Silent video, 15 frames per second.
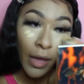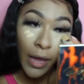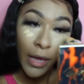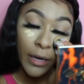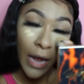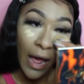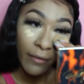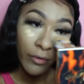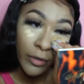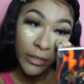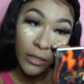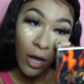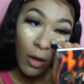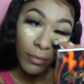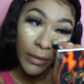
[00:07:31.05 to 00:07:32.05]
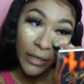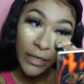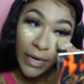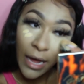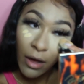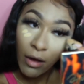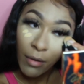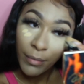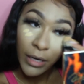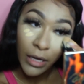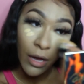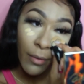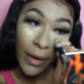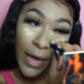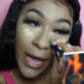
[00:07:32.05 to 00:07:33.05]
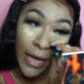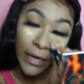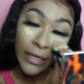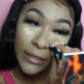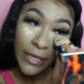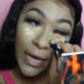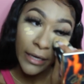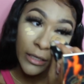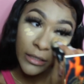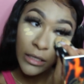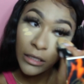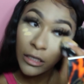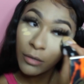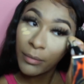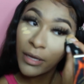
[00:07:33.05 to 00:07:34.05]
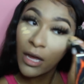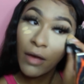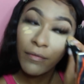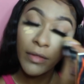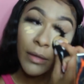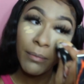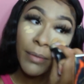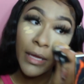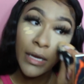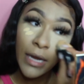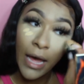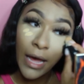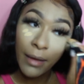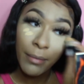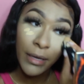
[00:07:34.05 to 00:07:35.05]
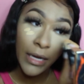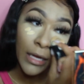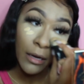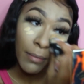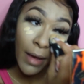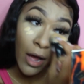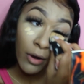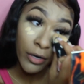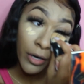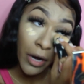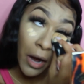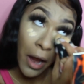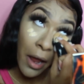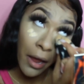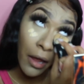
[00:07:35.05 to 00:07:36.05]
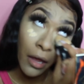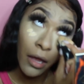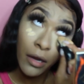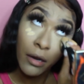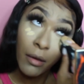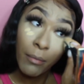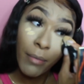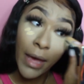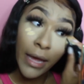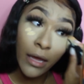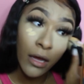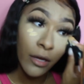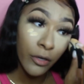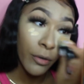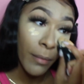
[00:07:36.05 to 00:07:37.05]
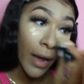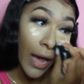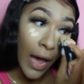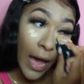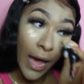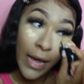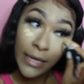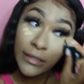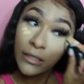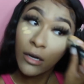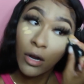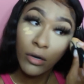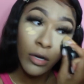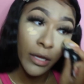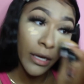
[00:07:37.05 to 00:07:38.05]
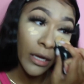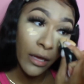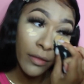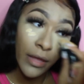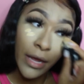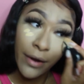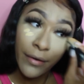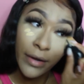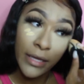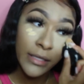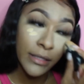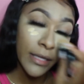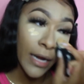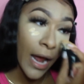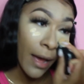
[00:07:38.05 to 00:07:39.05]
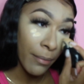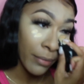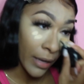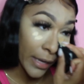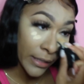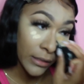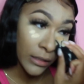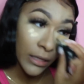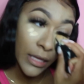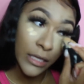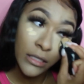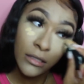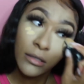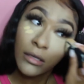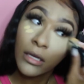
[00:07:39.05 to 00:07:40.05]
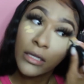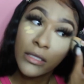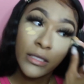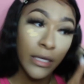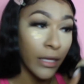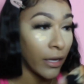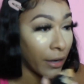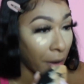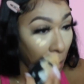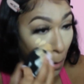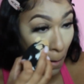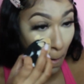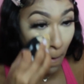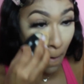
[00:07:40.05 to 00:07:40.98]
And after it's all blended out, I'm gonna go ahead and take just a little bit of the Nye Banana powder and bake under my eyes and on any of the areas that I placed this concealer.